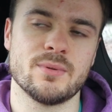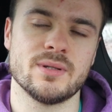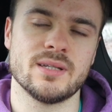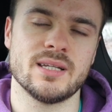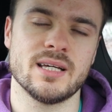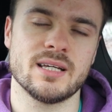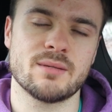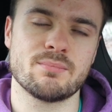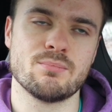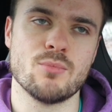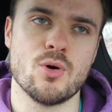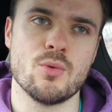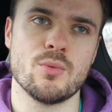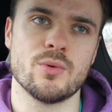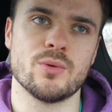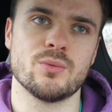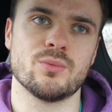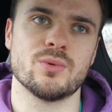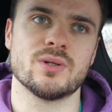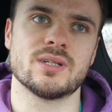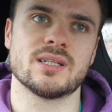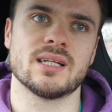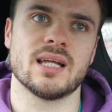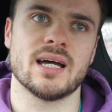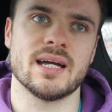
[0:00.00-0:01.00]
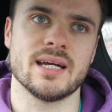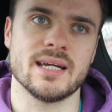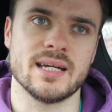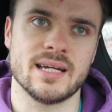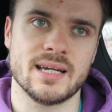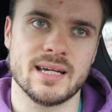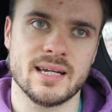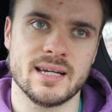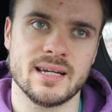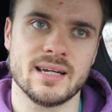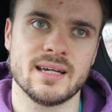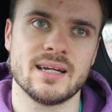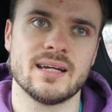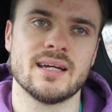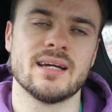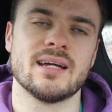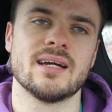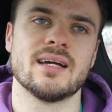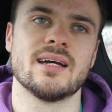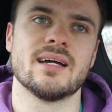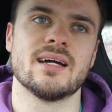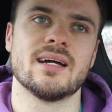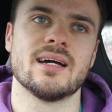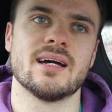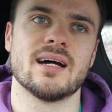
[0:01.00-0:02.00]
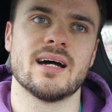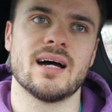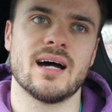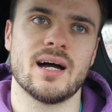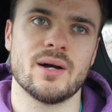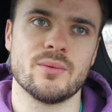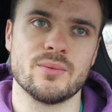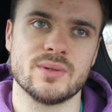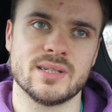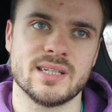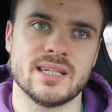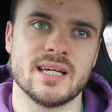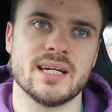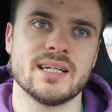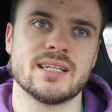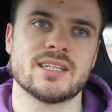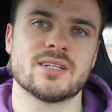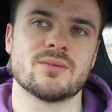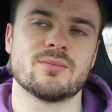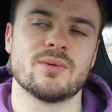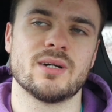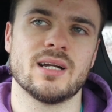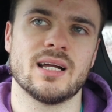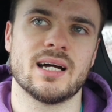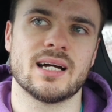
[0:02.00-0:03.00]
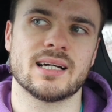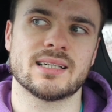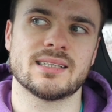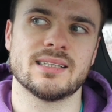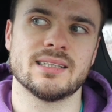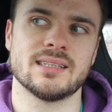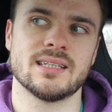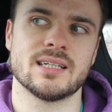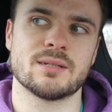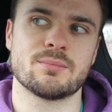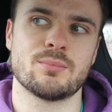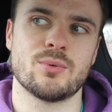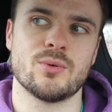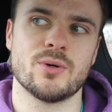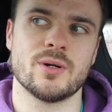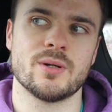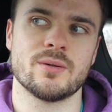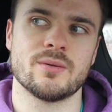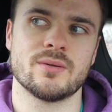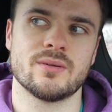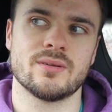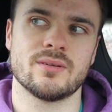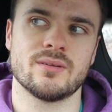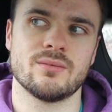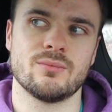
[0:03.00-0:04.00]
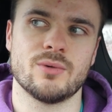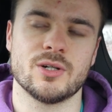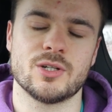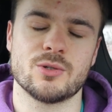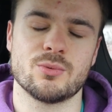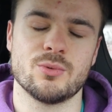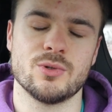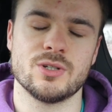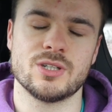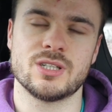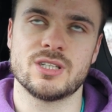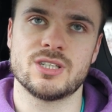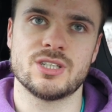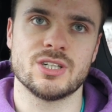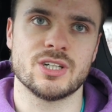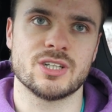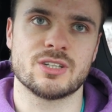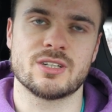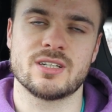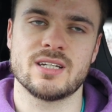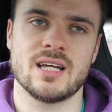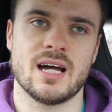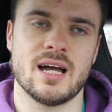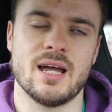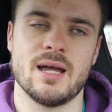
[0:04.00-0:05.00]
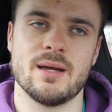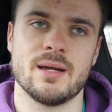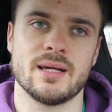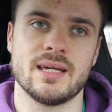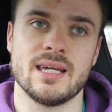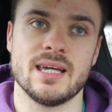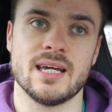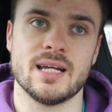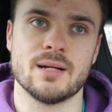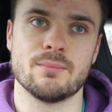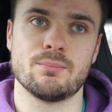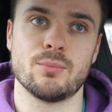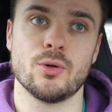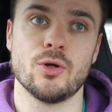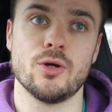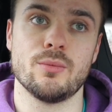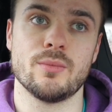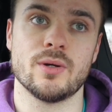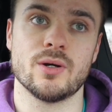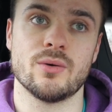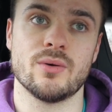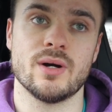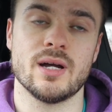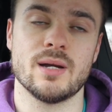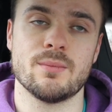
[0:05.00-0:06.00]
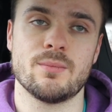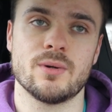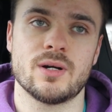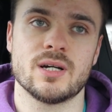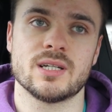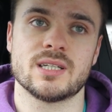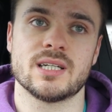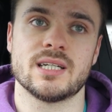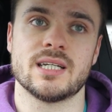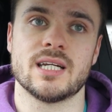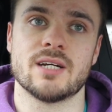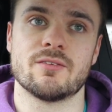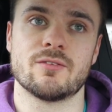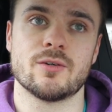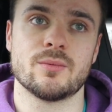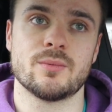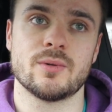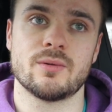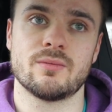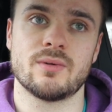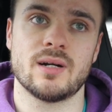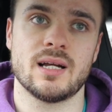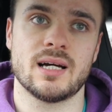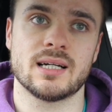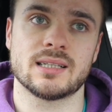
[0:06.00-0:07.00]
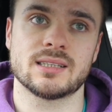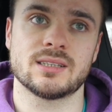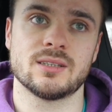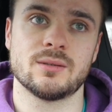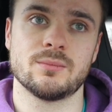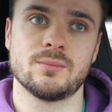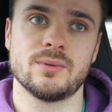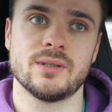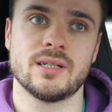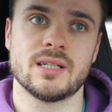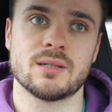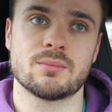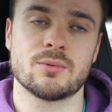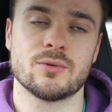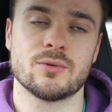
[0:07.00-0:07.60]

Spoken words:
but this moment was like, I was nice and relaxed at this point, which was just, again, it blew me away because I'd never been relaxed on planes